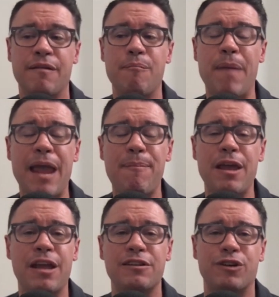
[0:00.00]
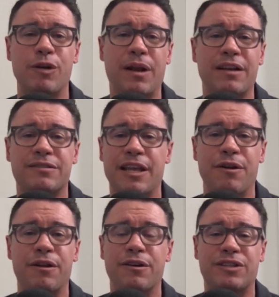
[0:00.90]
may be concerned because they
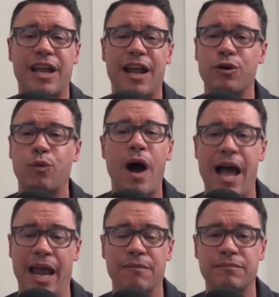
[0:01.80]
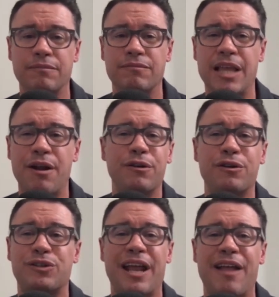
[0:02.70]
don't understand your why. They don't
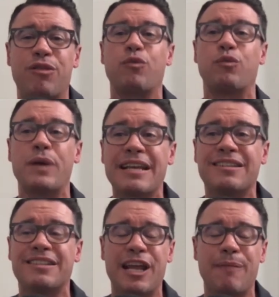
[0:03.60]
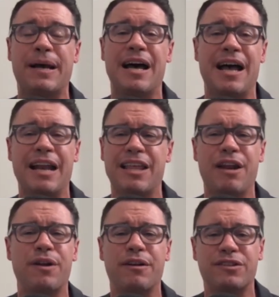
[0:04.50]
understand the reasoning behind. They
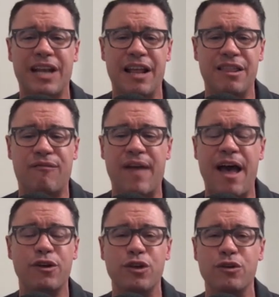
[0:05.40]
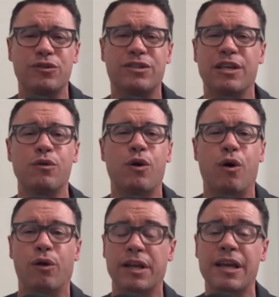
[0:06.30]
don't understand the values that you
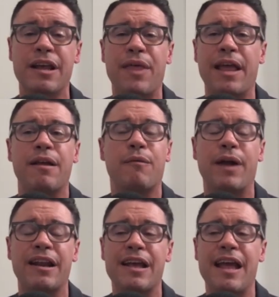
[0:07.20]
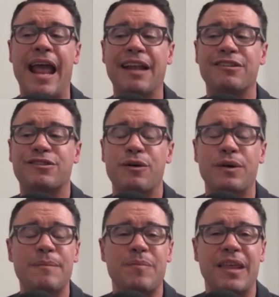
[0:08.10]
hold. They right? And
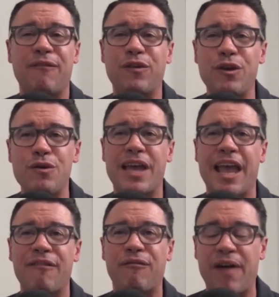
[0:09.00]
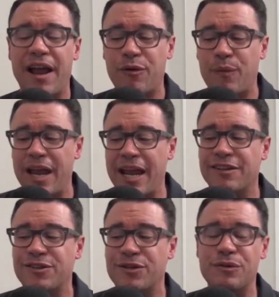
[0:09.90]
so if you can find a way
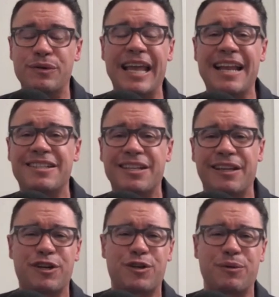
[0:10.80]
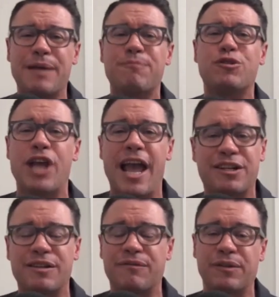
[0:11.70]
to intellectually,
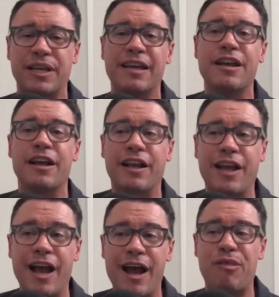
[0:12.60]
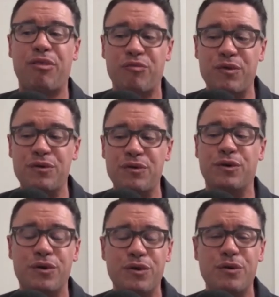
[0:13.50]
objectively cut through
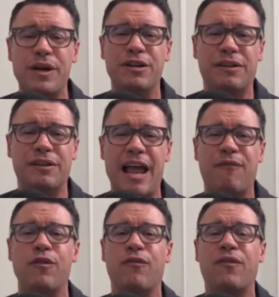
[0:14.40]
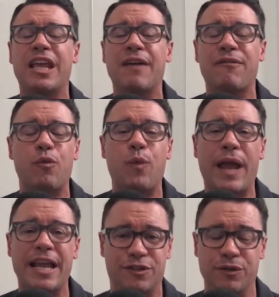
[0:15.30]
who in your life you've given
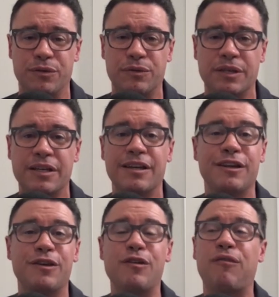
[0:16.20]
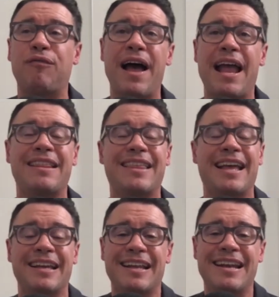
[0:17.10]
weight to, you find
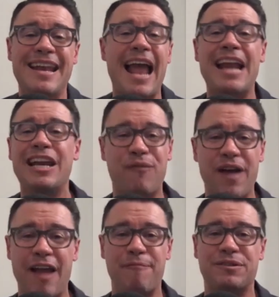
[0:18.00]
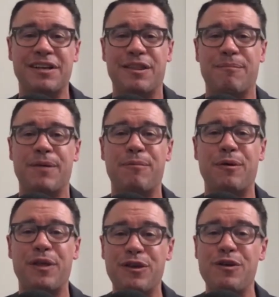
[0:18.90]
that 95% of the people
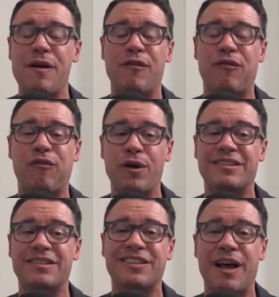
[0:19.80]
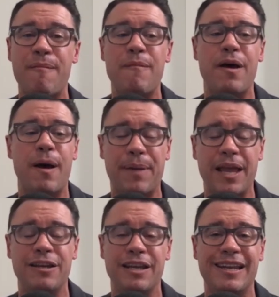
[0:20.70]
that you have afforded some
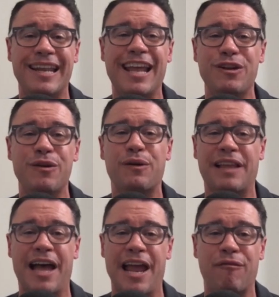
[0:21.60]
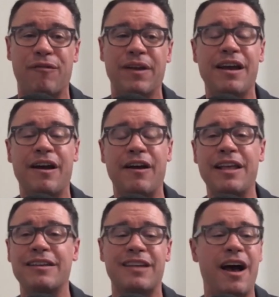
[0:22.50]
opinion in your life
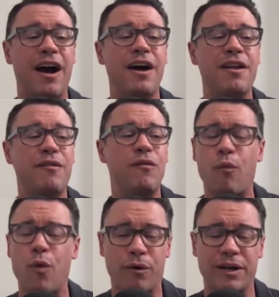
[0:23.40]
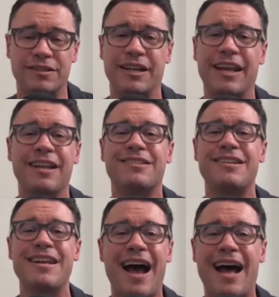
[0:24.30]
is unwarranted. It is
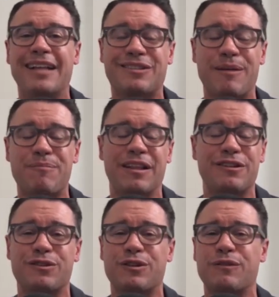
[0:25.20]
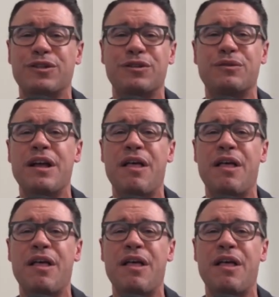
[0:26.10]
not something that serves you.